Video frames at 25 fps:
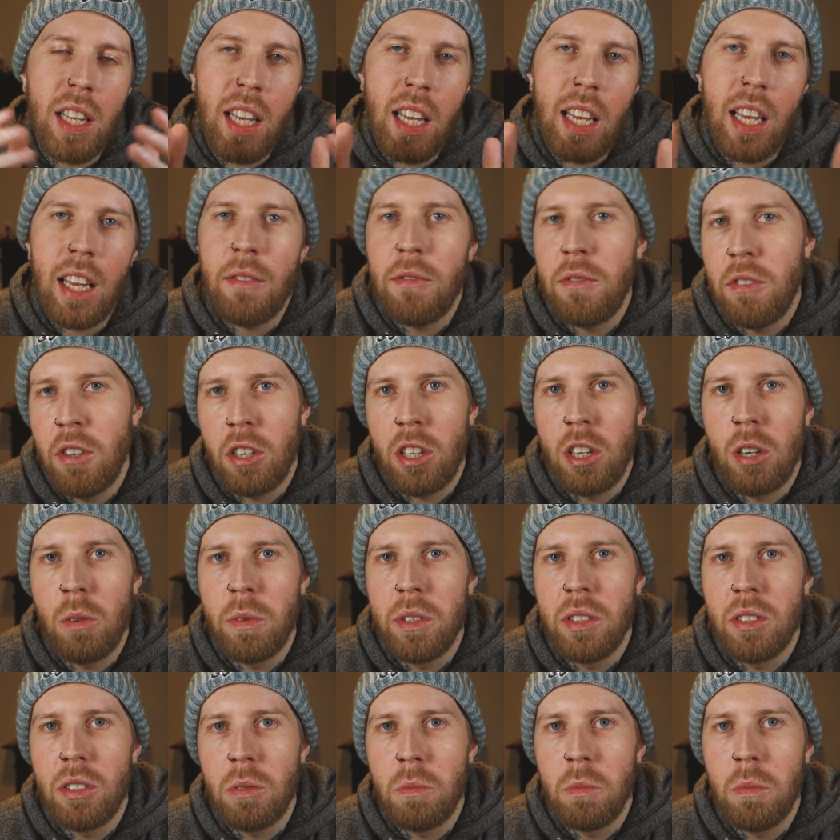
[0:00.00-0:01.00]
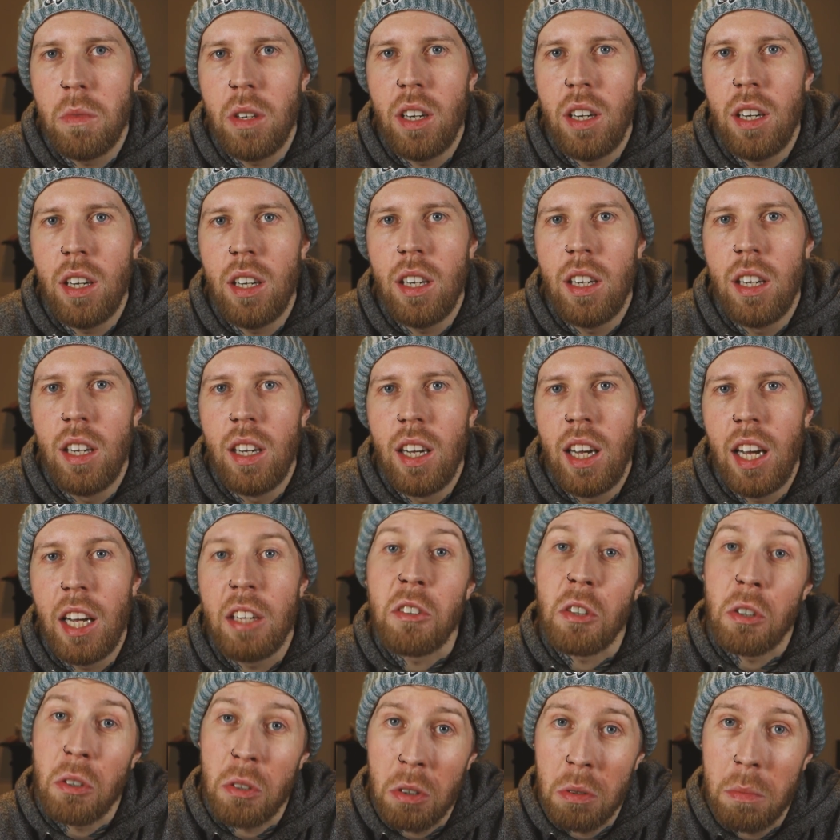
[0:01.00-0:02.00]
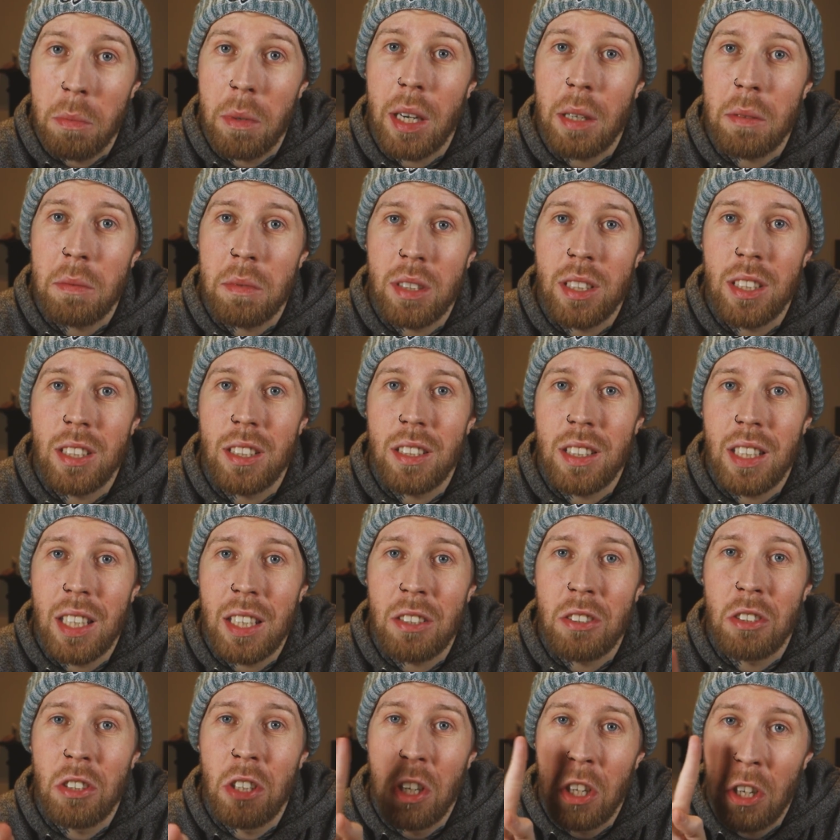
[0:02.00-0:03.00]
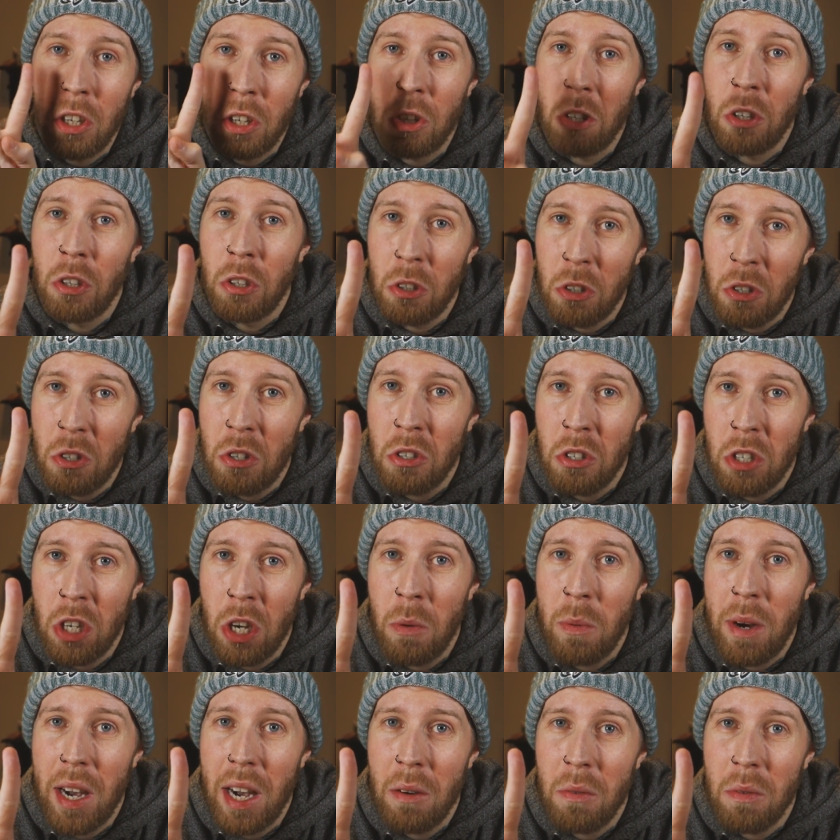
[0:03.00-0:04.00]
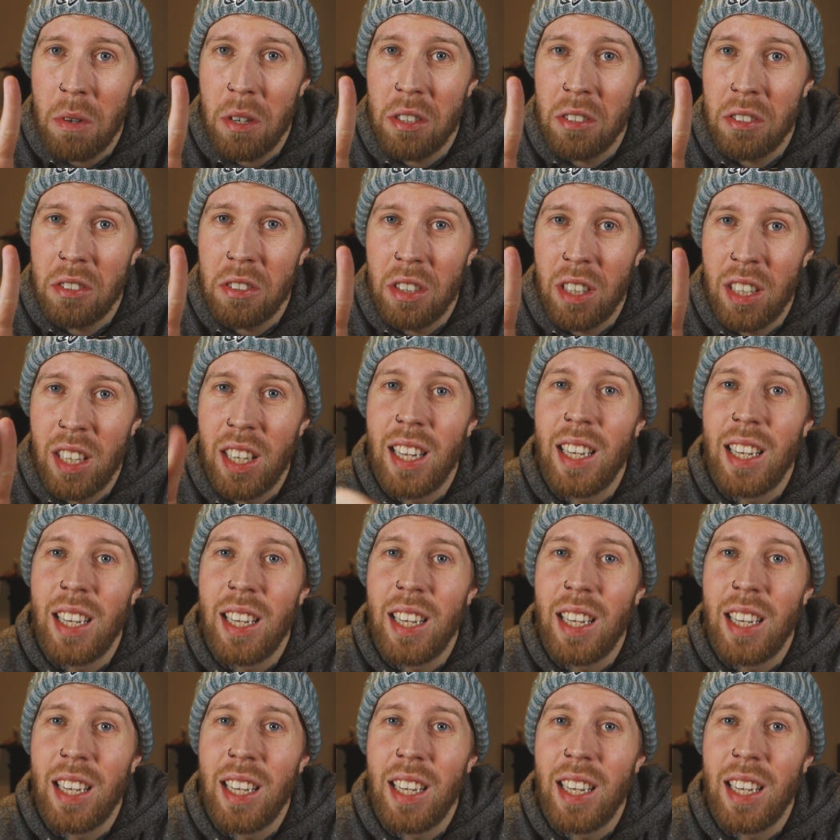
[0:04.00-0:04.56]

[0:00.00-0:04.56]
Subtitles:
If you're going somewhere, Google Maps says it takes 2 hours.